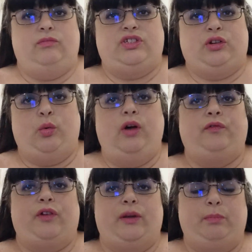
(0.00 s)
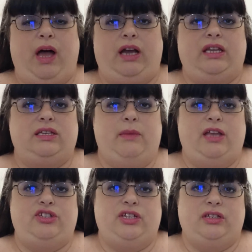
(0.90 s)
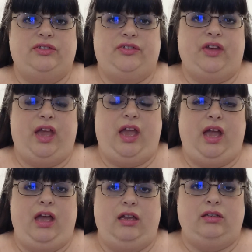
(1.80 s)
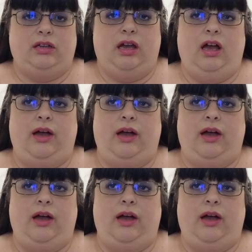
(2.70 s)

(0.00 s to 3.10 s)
Sir Wilfrid Pocket Dimensions and